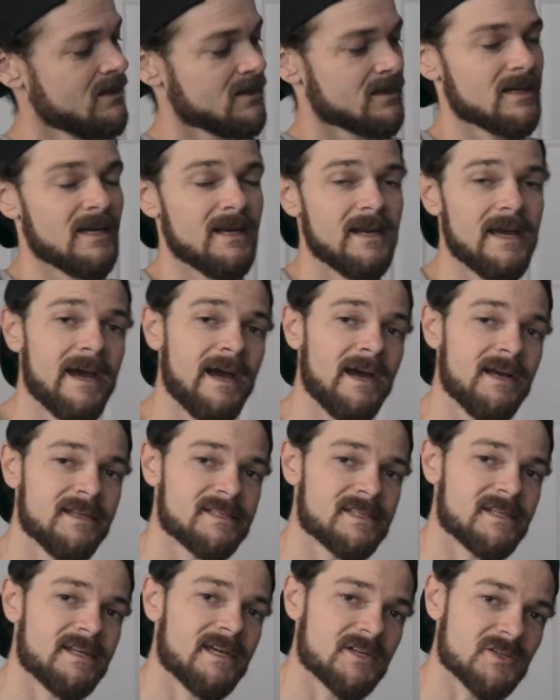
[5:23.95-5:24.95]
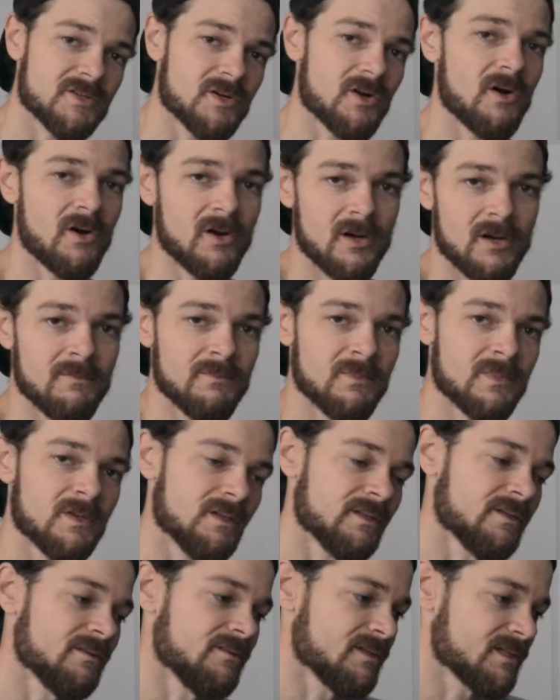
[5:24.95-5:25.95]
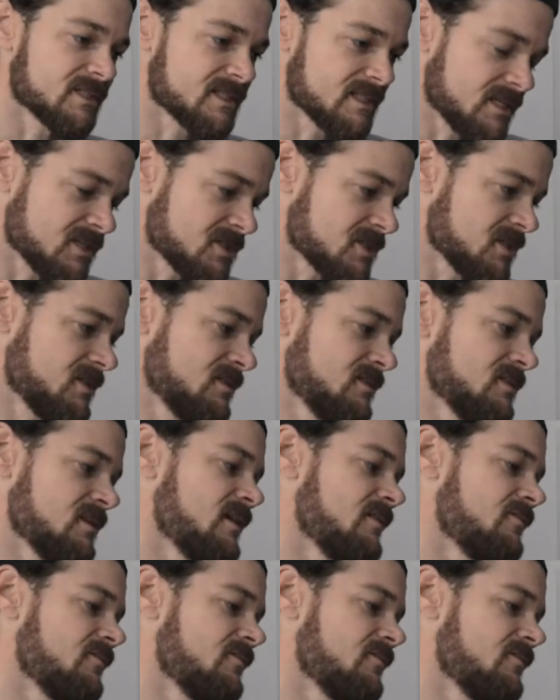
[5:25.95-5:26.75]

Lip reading: kind of as an extra arm, a little extension.